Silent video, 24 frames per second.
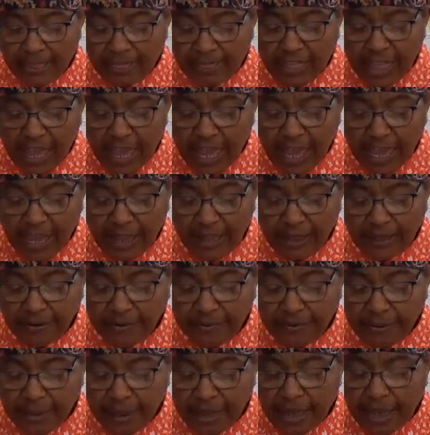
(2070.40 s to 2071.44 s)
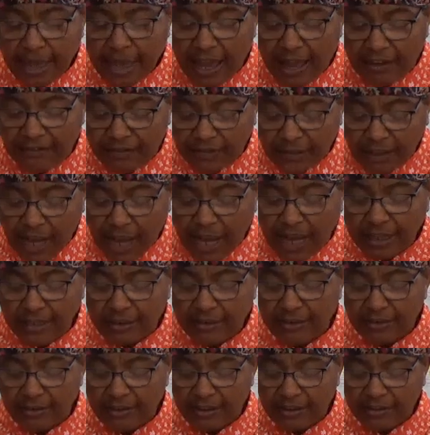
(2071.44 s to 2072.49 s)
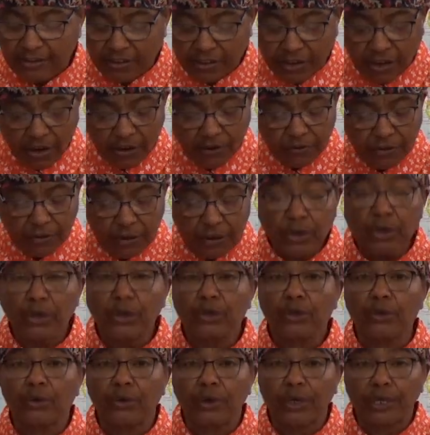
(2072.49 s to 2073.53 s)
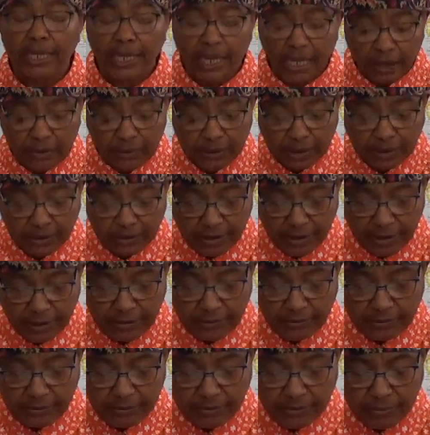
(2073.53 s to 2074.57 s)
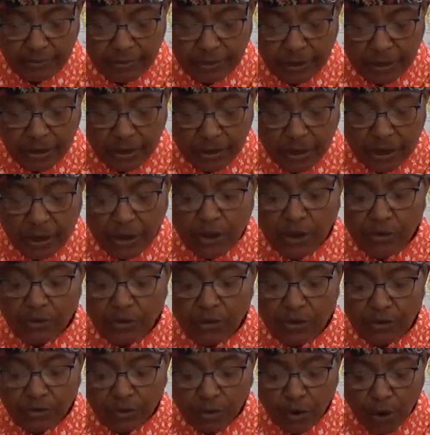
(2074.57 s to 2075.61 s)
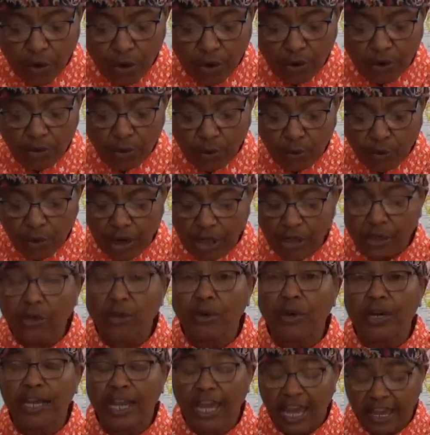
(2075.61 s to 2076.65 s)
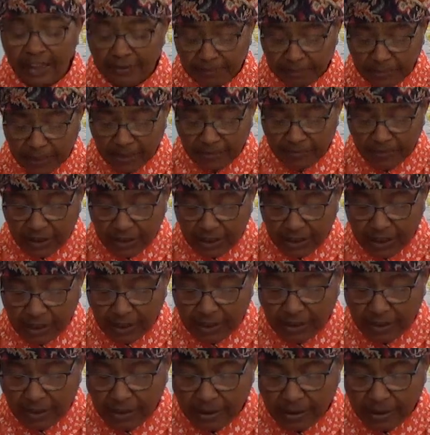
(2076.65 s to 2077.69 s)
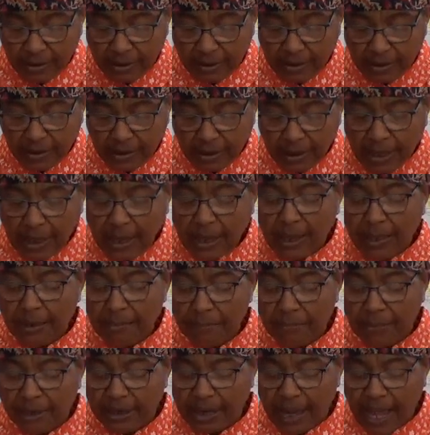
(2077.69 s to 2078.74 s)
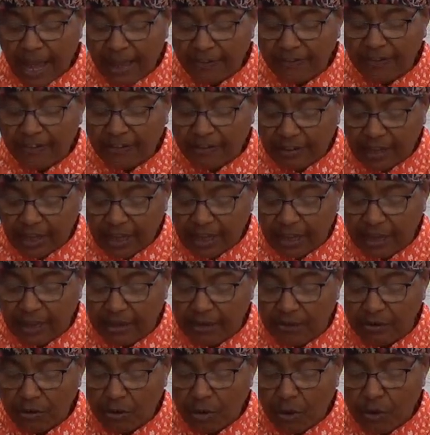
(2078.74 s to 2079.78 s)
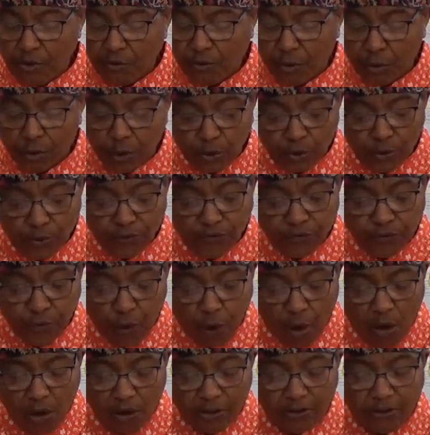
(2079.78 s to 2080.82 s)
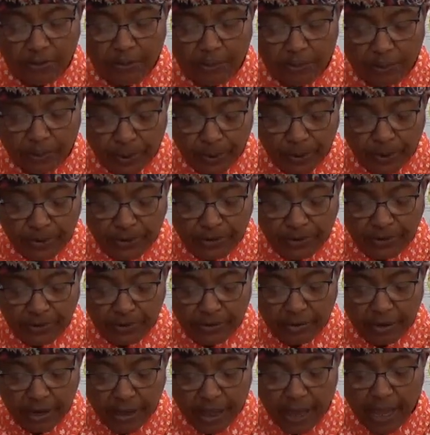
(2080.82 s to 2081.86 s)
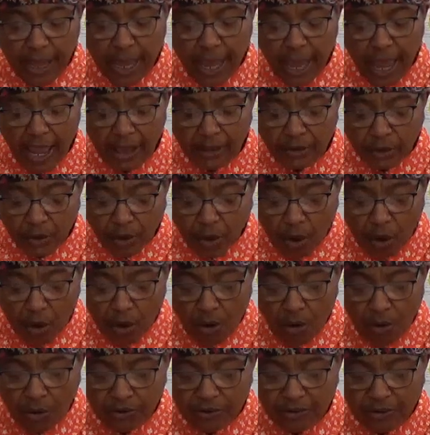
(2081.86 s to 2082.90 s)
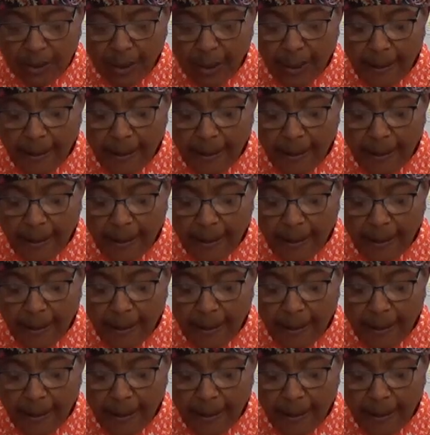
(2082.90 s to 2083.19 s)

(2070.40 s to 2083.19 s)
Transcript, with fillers: They have not discovered your iniquity, to turn away your captivity, but have seen for you false burdens and caused